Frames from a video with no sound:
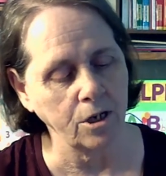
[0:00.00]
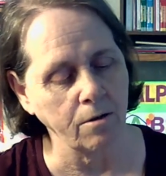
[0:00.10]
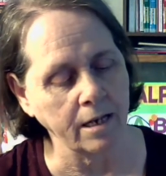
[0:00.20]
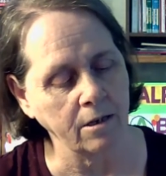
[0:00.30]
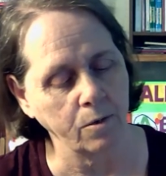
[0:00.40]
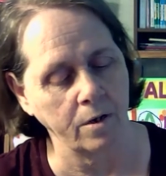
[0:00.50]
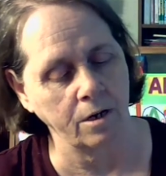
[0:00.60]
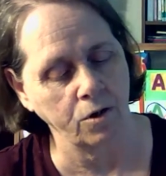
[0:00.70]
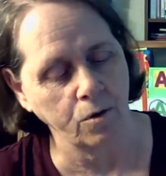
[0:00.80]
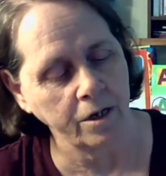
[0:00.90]
Like this one
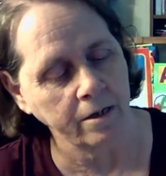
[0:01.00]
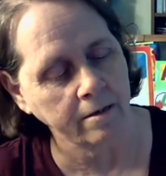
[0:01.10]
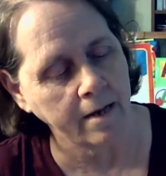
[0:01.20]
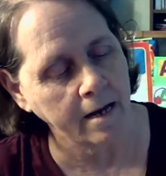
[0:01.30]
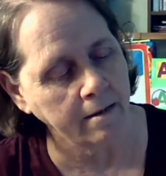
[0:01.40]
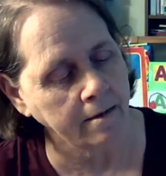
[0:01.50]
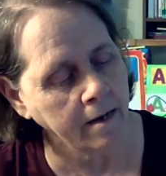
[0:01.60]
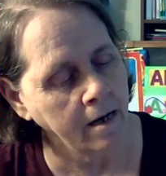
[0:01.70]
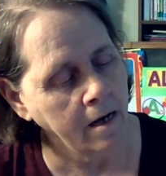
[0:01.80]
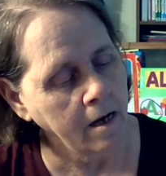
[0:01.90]
on Georgia says,
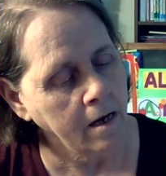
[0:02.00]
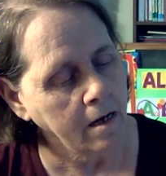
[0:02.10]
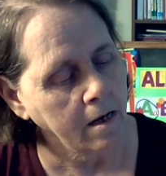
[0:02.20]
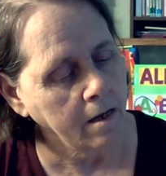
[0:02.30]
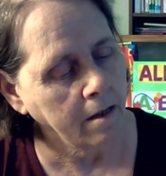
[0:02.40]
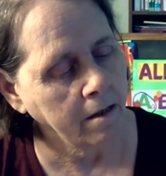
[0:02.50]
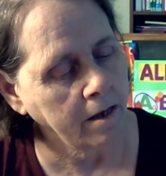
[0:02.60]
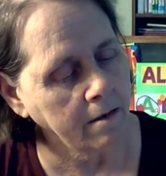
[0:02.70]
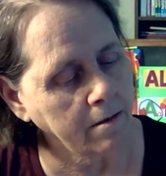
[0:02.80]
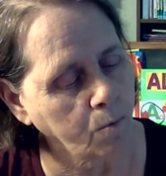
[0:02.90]

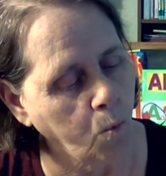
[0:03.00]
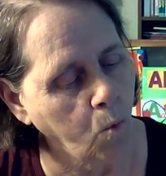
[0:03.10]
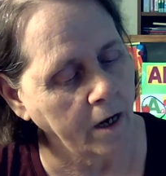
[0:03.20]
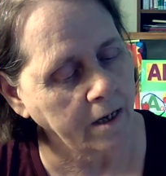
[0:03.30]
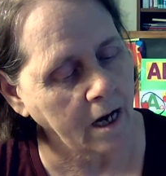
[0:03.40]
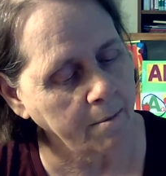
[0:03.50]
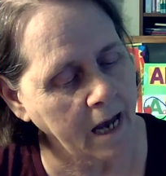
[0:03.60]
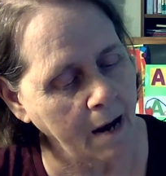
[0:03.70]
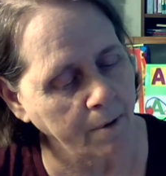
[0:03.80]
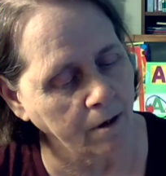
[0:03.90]
this one-time
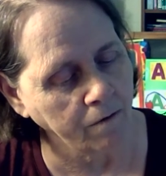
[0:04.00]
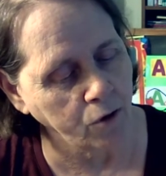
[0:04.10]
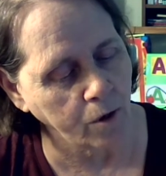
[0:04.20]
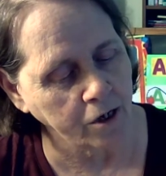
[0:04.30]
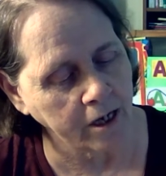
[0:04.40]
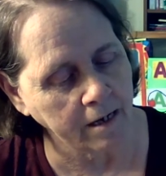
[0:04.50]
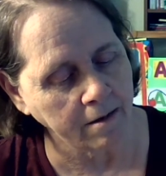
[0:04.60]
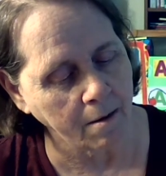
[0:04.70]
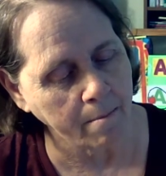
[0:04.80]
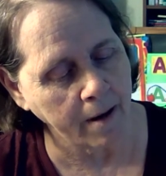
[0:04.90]
capital of Georgia is
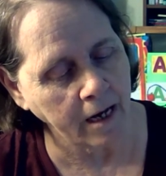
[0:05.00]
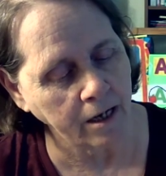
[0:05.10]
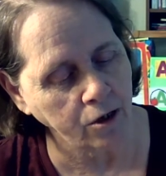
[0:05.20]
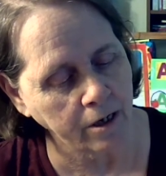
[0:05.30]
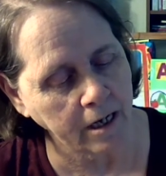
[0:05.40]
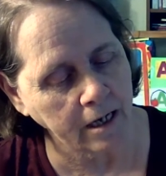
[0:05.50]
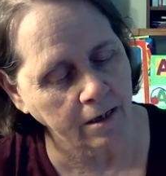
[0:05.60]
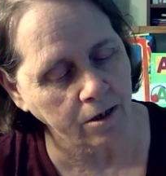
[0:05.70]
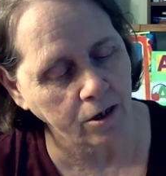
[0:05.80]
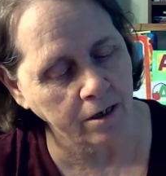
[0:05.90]
a major
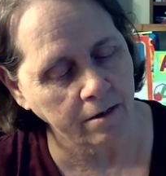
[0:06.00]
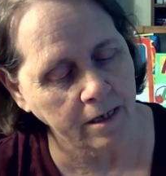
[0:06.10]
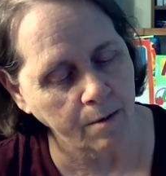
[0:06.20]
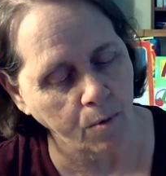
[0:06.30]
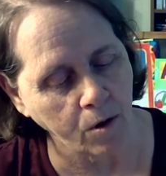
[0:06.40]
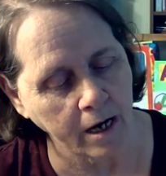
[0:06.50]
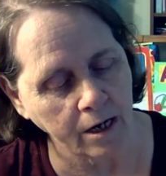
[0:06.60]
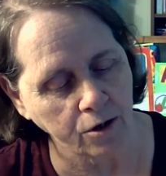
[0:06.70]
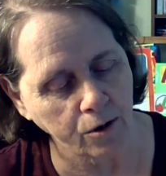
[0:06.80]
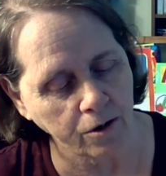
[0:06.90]
eastern seaport
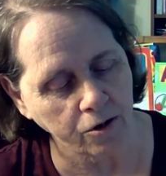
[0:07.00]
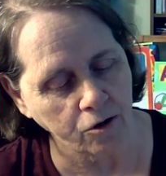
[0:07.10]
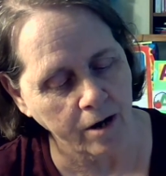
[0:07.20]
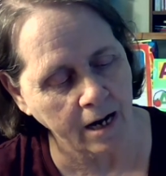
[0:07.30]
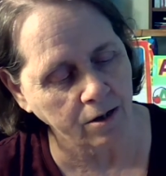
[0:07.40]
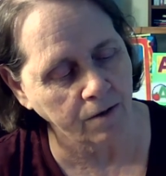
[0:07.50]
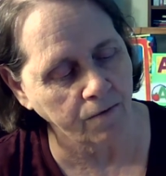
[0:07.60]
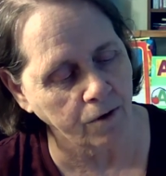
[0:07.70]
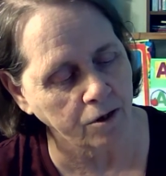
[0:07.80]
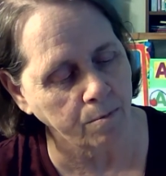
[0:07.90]
and tourist attraction
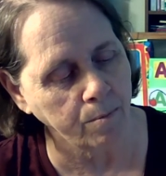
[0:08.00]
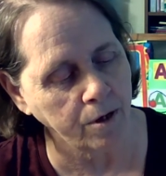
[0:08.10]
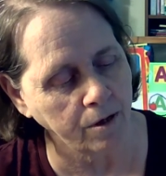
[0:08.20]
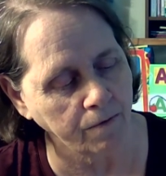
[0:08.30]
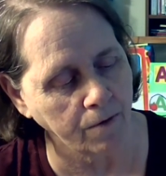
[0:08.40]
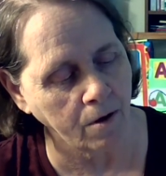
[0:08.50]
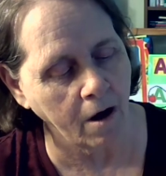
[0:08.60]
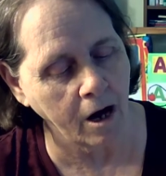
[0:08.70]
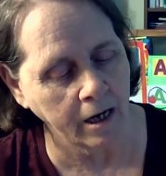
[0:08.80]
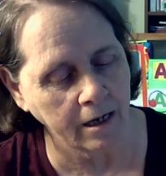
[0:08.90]
for its beautiful
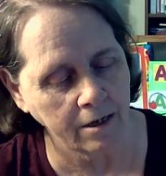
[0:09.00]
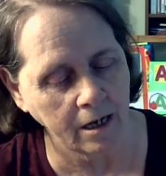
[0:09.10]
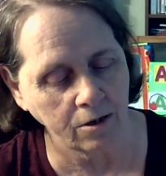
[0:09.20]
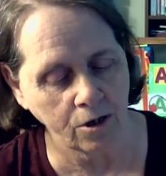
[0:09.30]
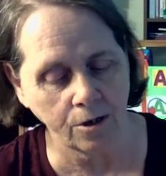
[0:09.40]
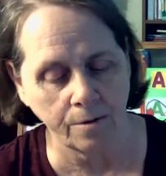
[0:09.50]
architecture.